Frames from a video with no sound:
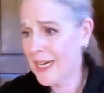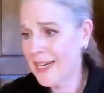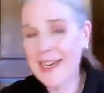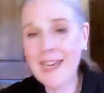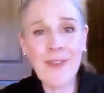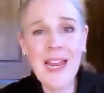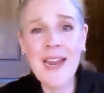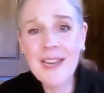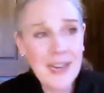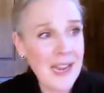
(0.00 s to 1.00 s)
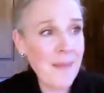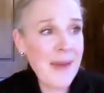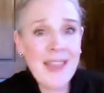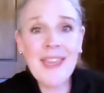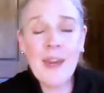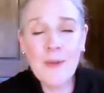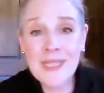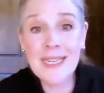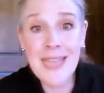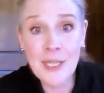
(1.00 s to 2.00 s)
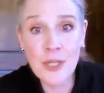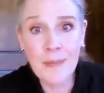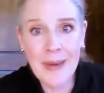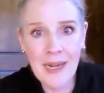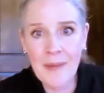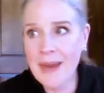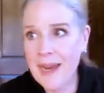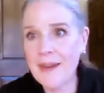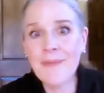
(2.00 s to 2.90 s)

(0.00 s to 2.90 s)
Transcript: Even, I mean, I think it was exacerbated by